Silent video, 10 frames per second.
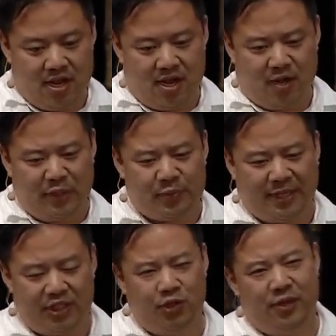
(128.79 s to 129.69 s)
Uh, we
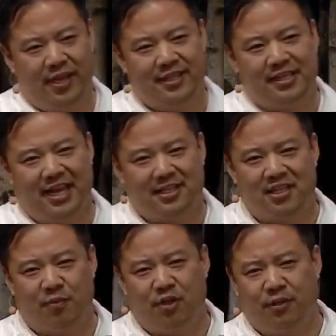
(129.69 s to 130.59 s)
spent two days last
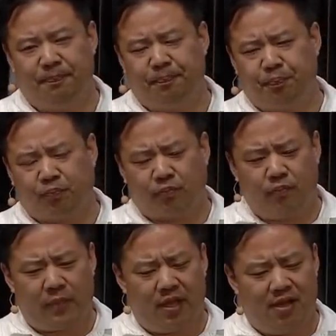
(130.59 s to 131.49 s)
summer
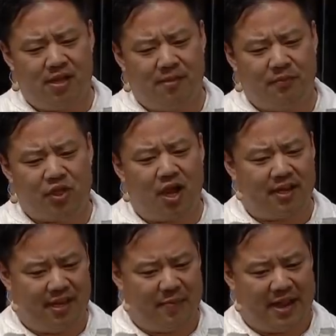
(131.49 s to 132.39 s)
um,
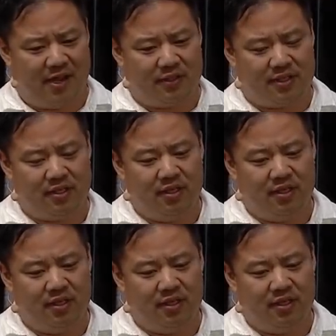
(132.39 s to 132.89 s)
talking about